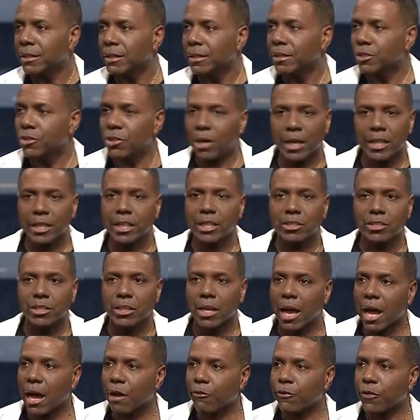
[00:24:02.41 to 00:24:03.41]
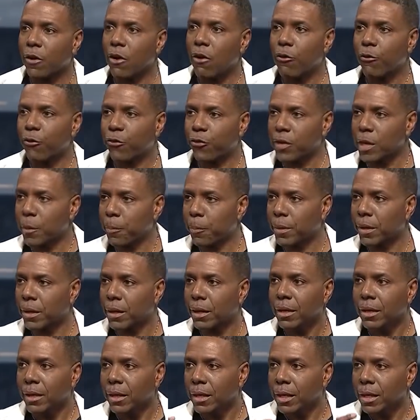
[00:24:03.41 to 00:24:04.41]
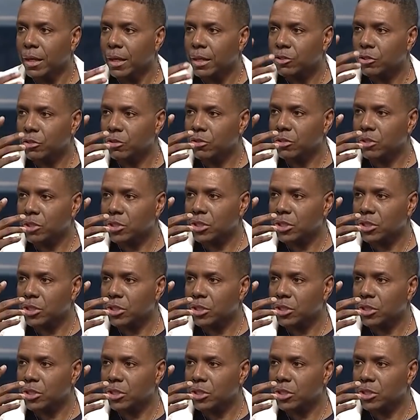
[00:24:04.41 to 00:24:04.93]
You ought to get your iPhone, flip it, so you can